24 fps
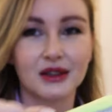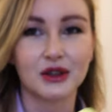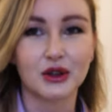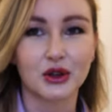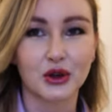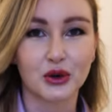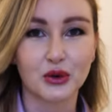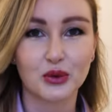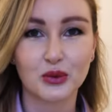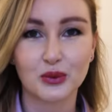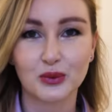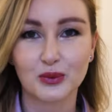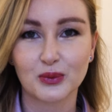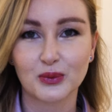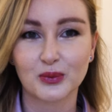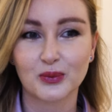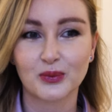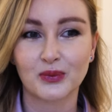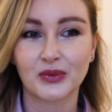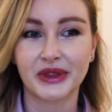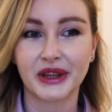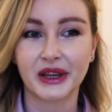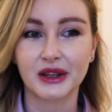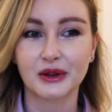you know?
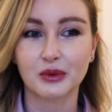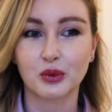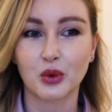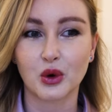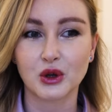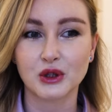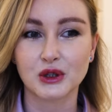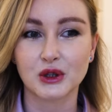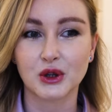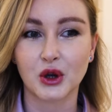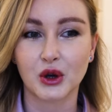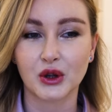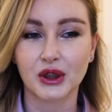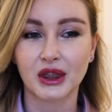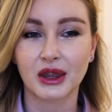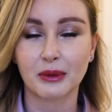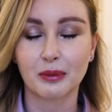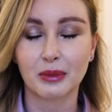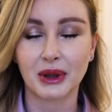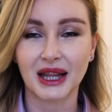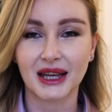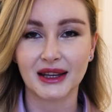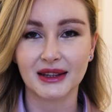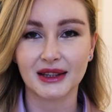That was not
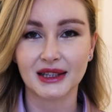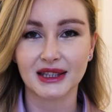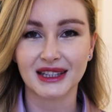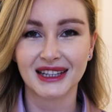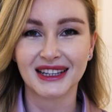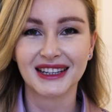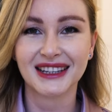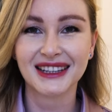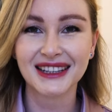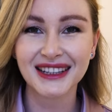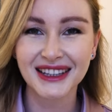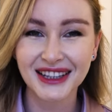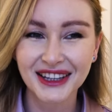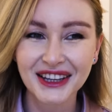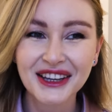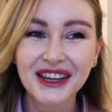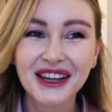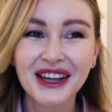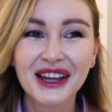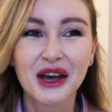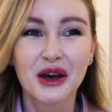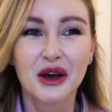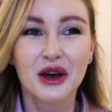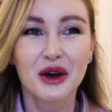the plan.
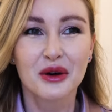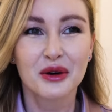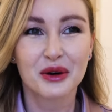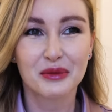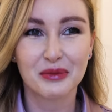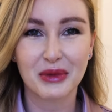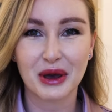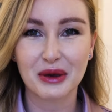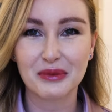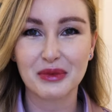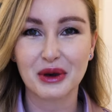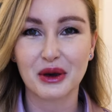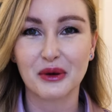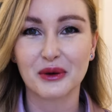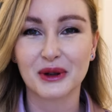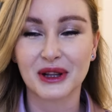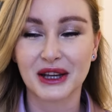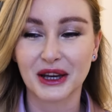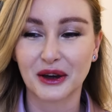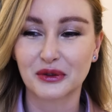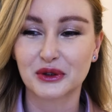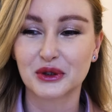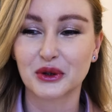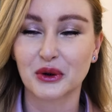Maybe
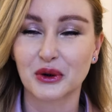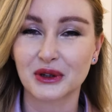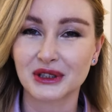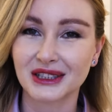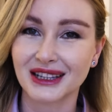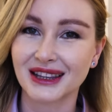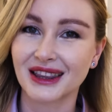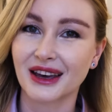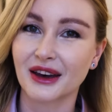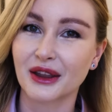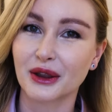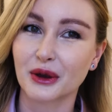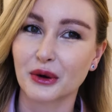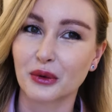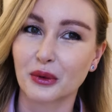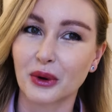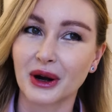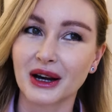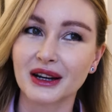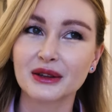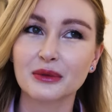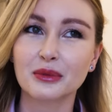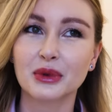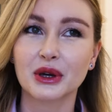I'll have to order another
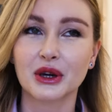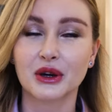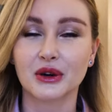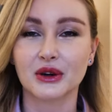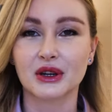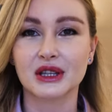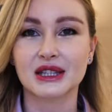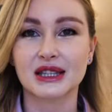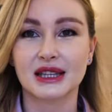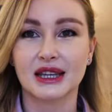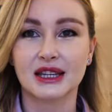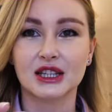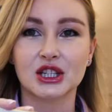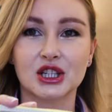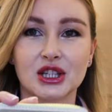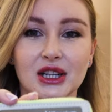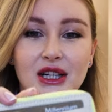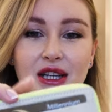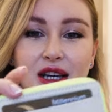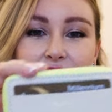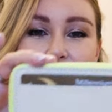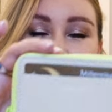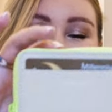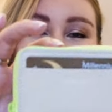one because
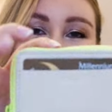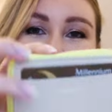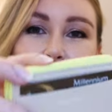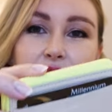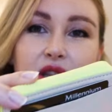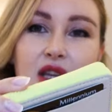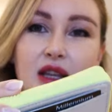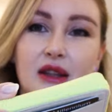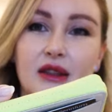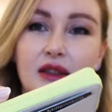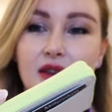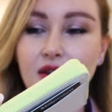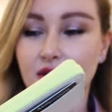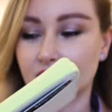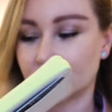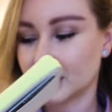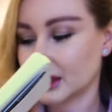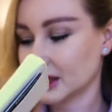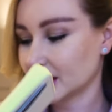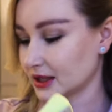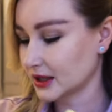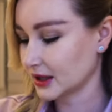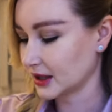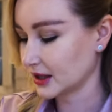actually I saw that there
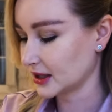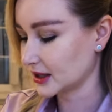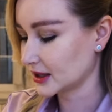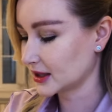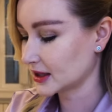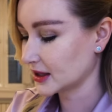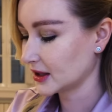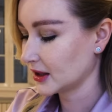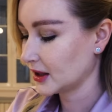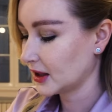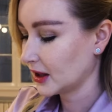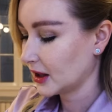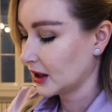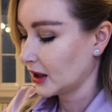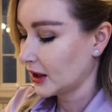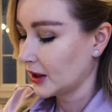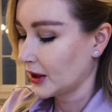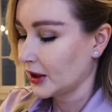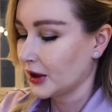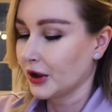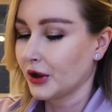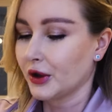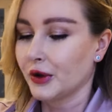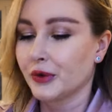is this
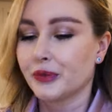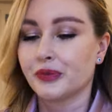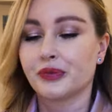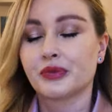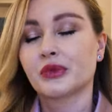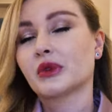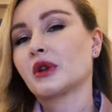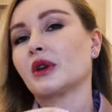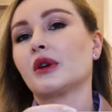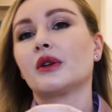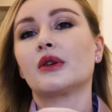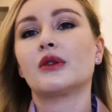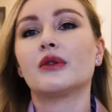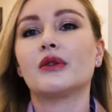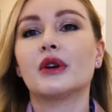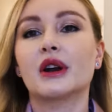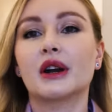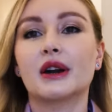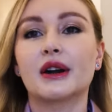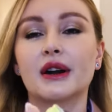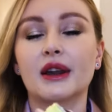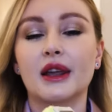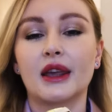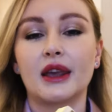
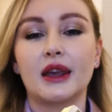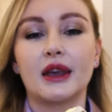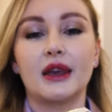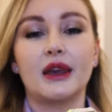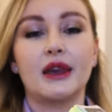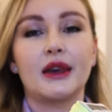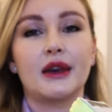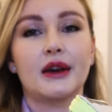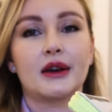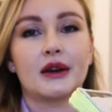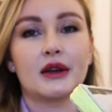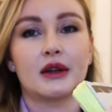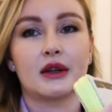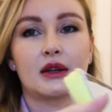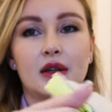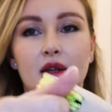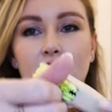very